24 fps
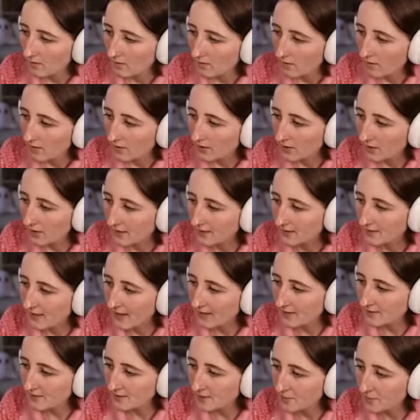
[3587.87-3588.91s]
Could I
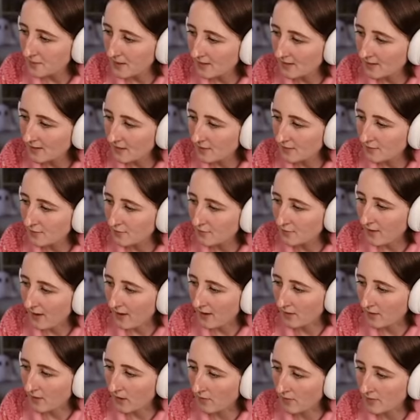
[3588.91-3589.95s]
test a pizza oven
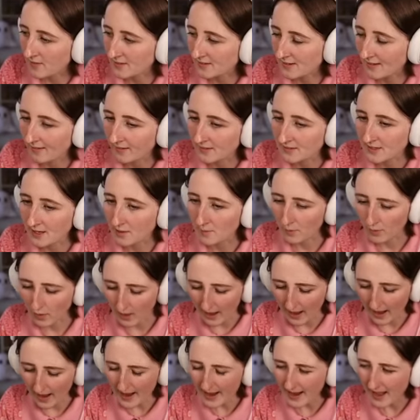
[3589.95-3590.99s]
fire on the selling table?
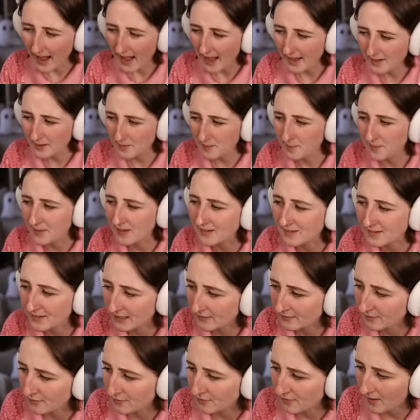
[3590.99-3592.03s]
I had a pizza
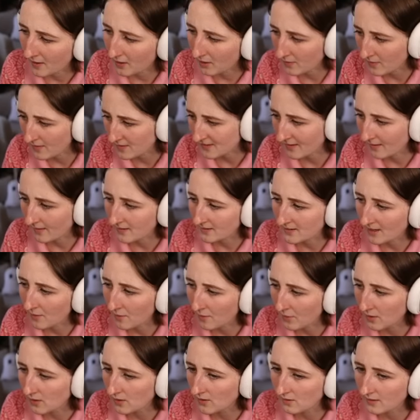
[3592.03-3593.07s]
oven fire on the selling
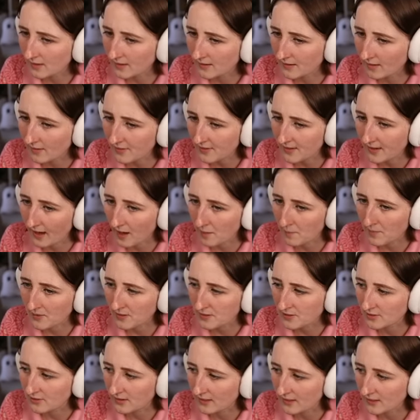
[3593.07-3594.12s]
table, and nothing happened
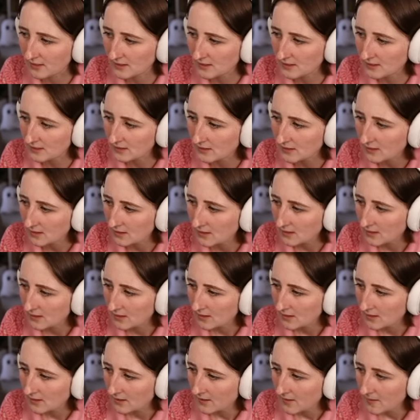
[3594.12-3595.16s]
to it.
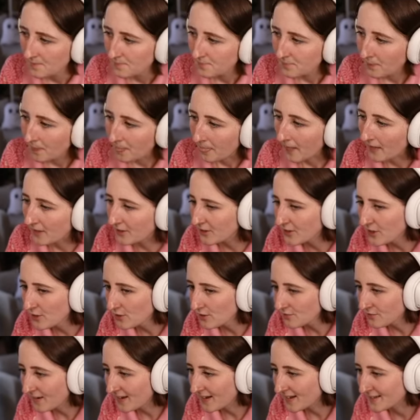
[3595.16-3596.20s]
I don't know
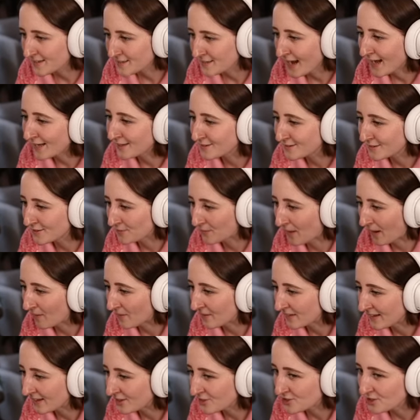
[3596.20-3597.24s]
if I can test a
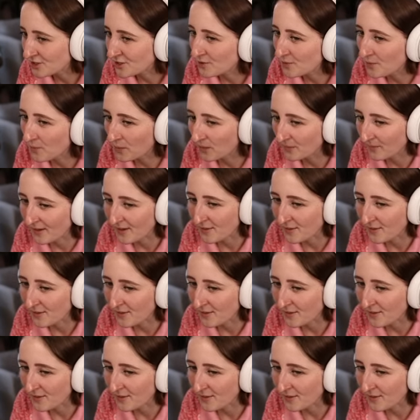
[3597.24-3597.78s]
routing issue or like